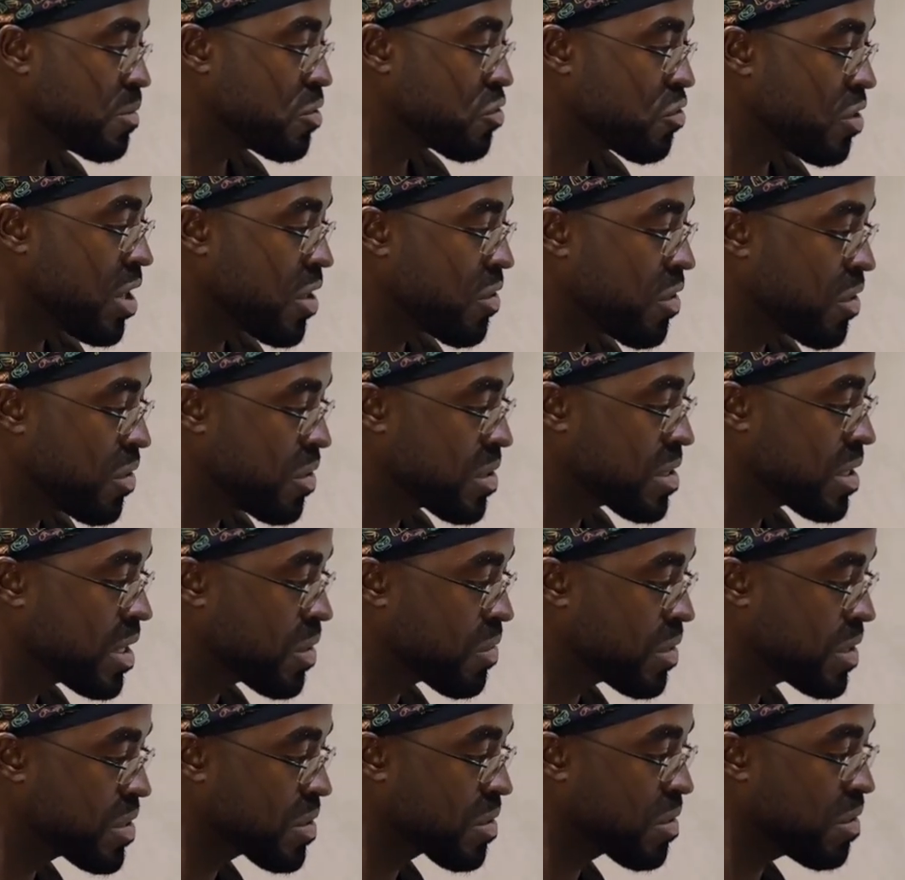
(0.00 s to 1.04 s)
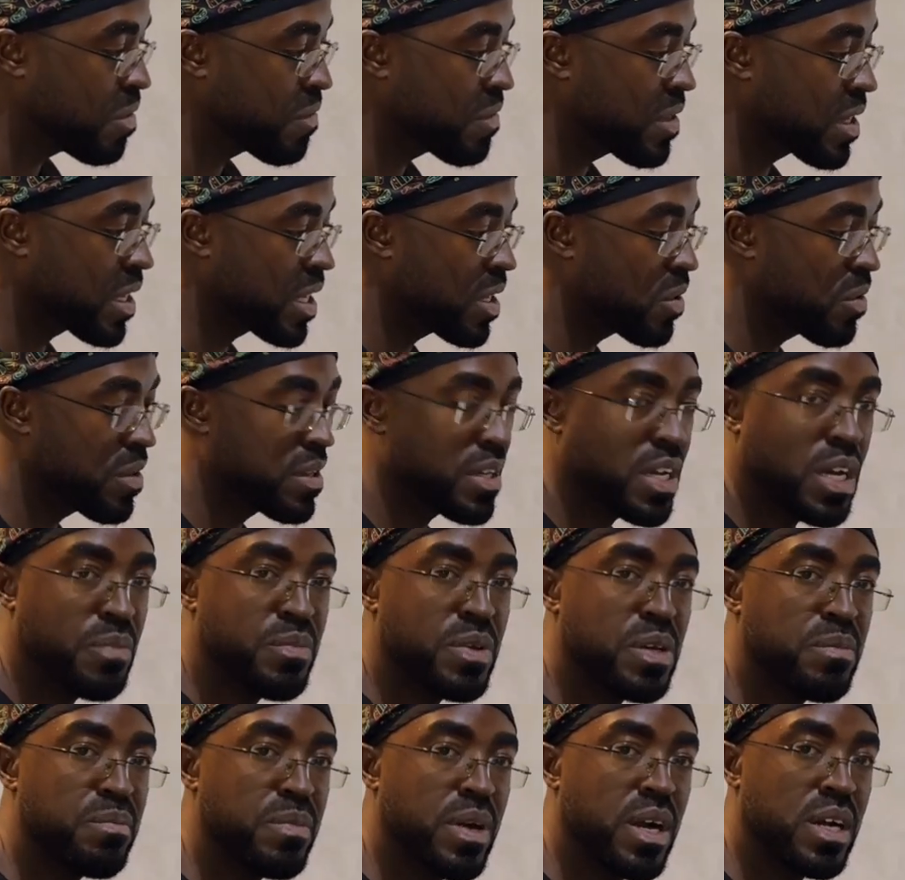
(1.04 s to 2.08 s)
try and reduce the risk of the keloid
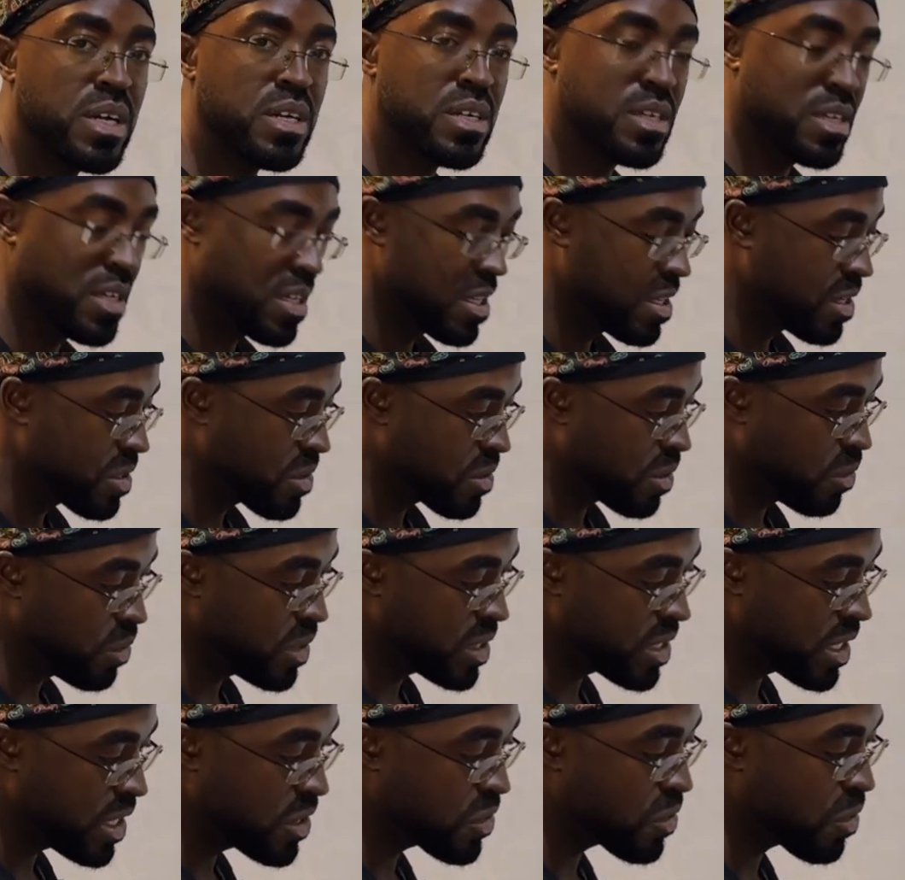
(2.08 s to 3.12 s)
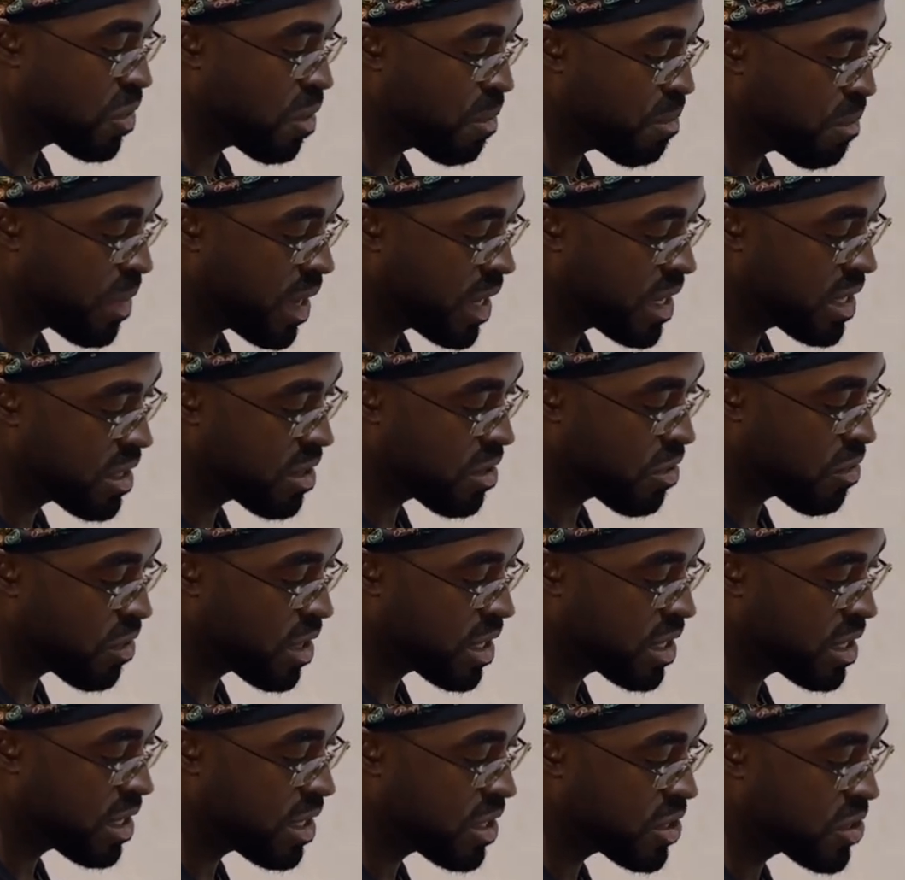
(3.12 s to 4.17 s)
coming back. So we tend to combine
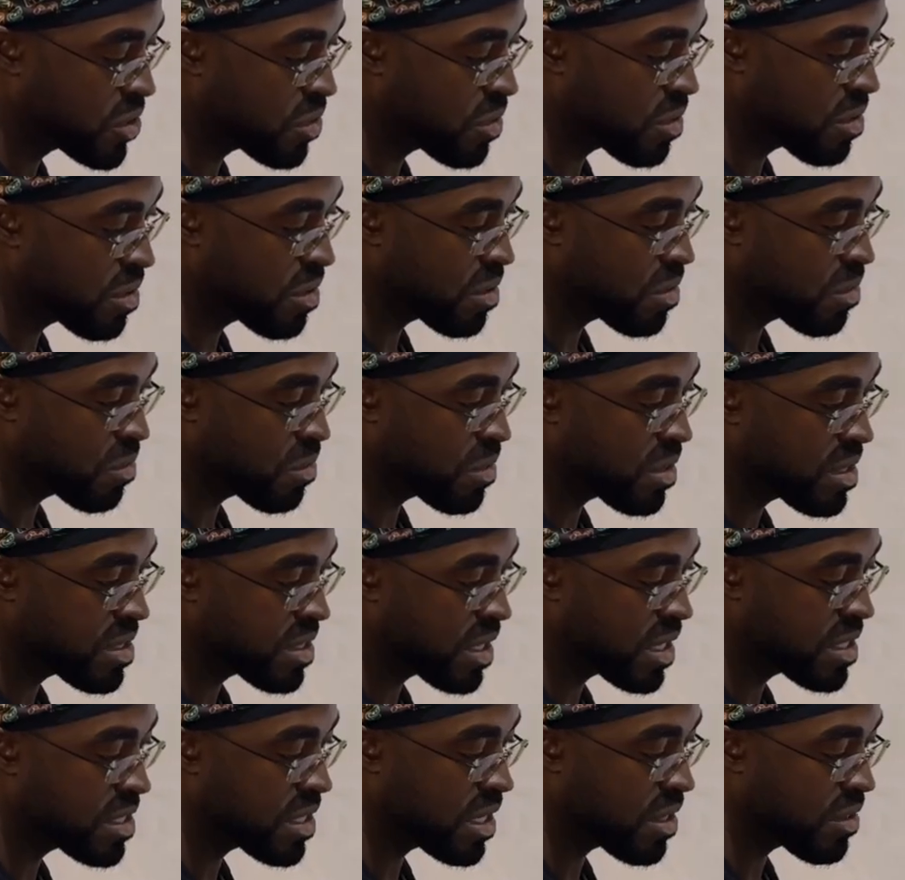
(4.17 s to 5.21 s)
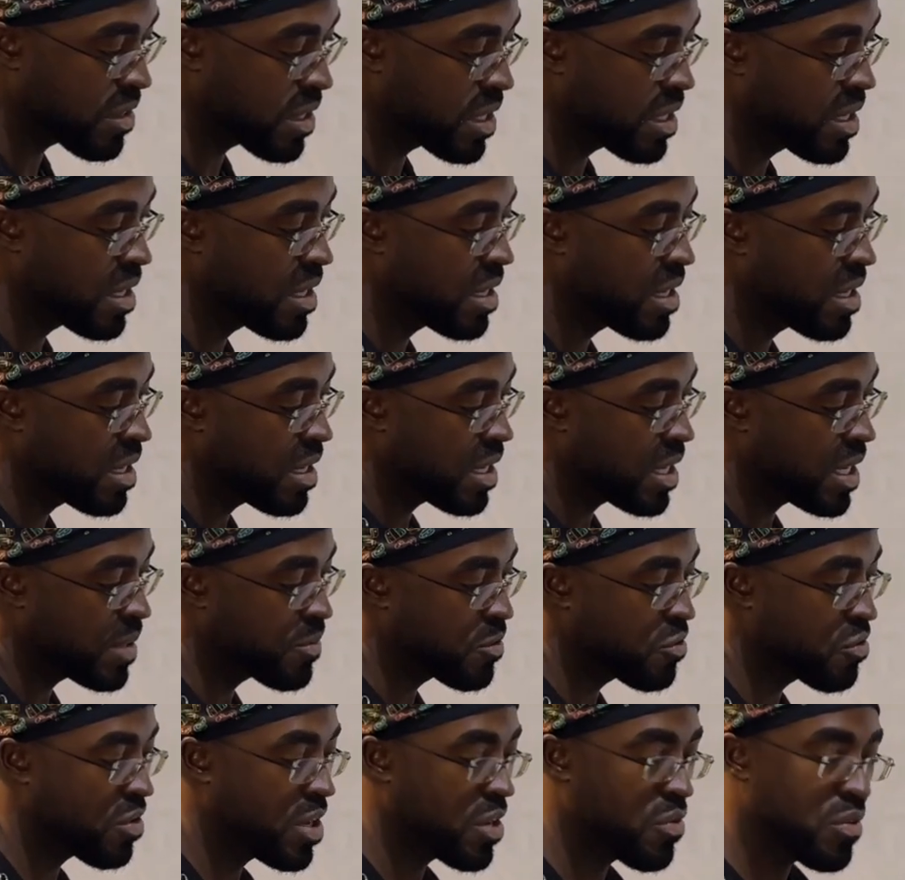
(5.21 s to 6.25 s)
radiation with surgery
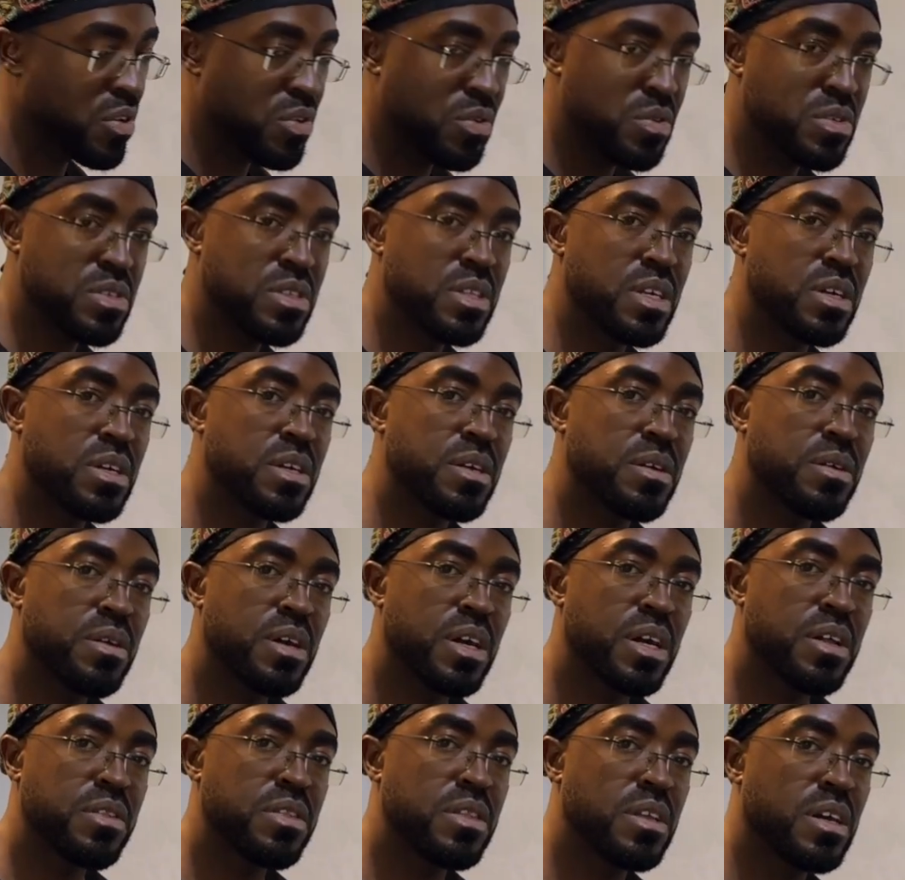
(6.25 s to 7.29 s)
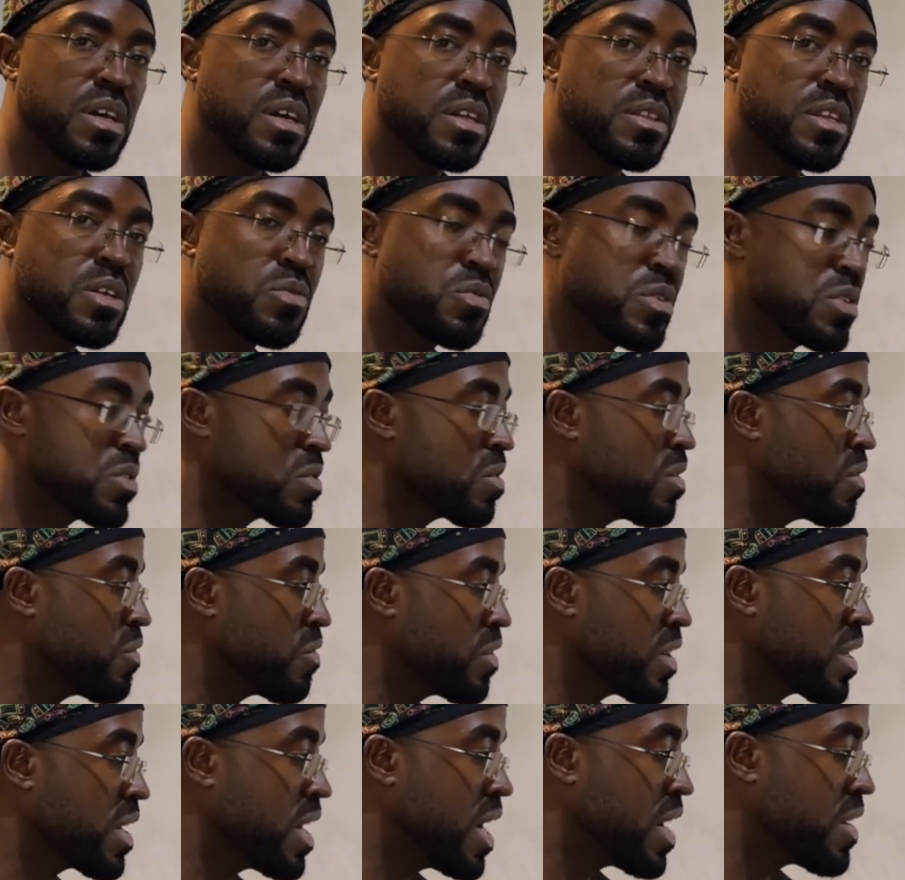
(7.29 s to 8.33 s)
to try and reduce the risk of
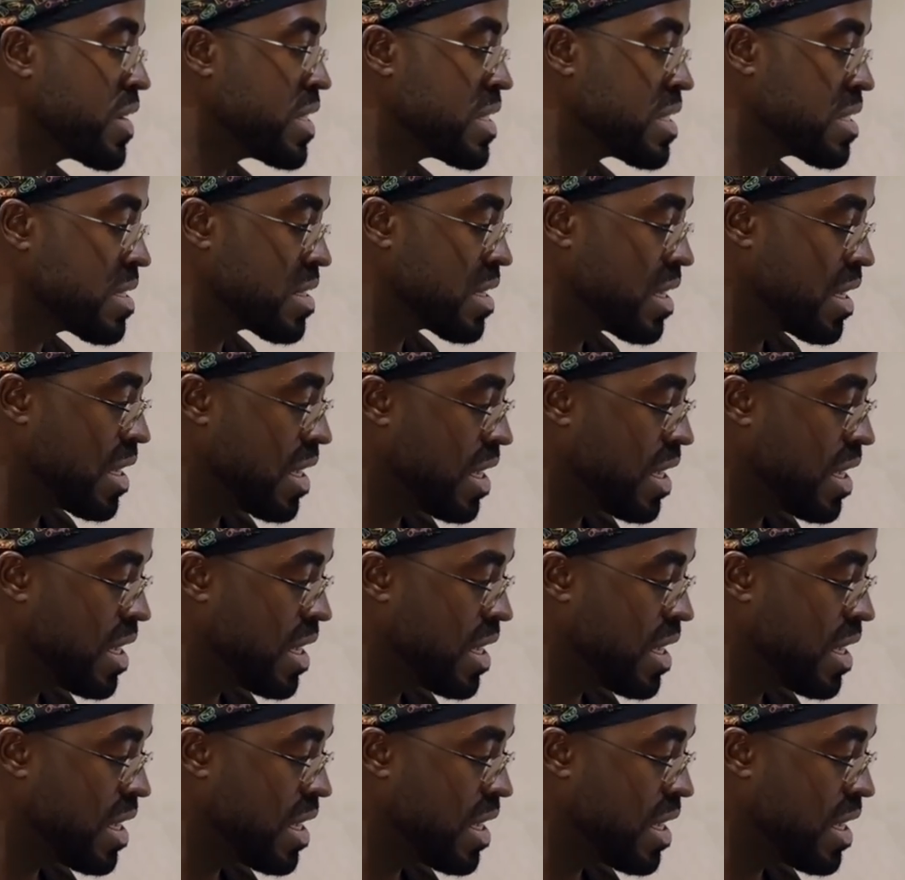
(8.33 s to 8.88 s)
recurrence.